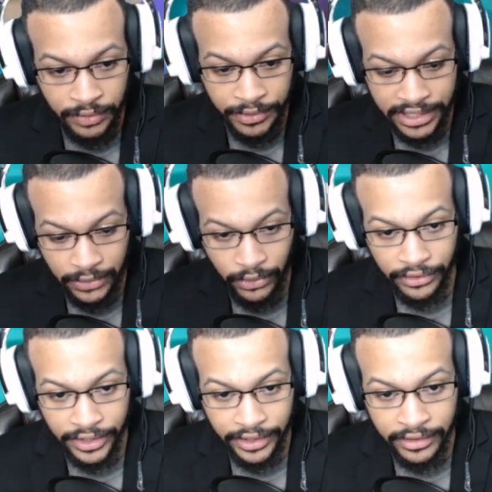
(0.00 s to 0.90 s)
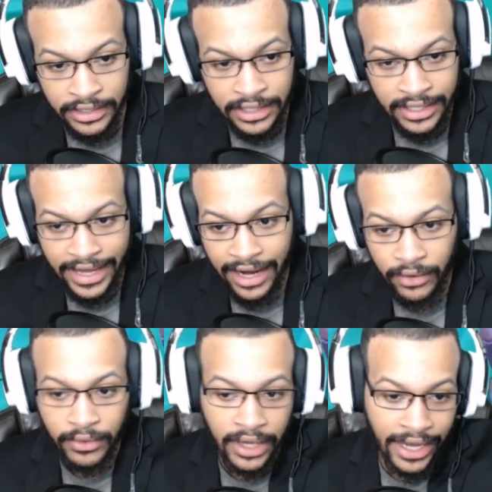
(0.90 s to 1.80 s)
put that wall there.
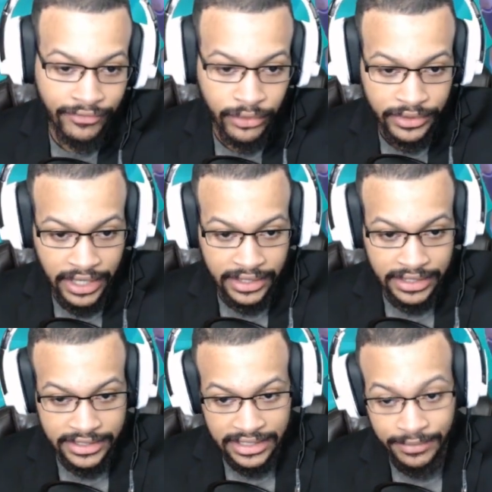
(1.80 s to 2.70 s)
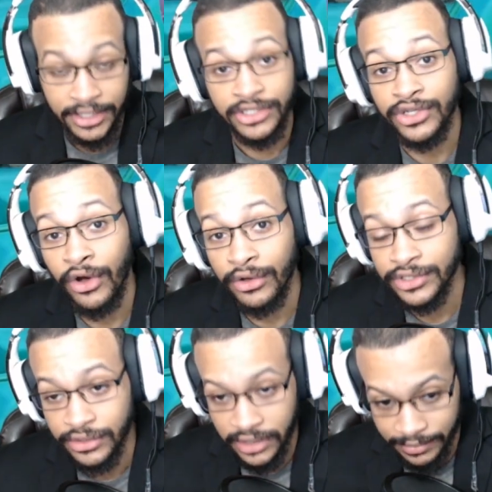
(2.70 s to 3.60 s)
Now everyone that can see me is
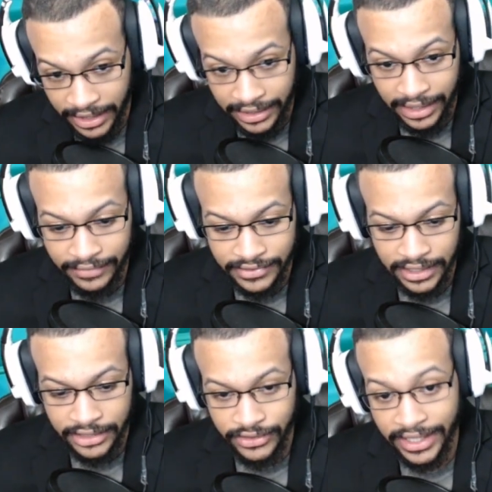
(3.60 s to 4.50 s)
also in my line of sight, so I